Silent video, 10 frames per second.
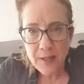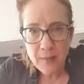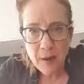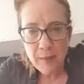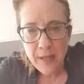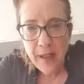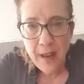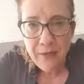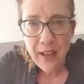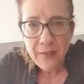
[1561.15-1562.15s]
Is Mummy
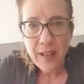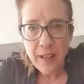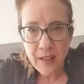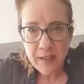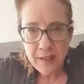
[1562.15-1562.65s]
there, Flavia?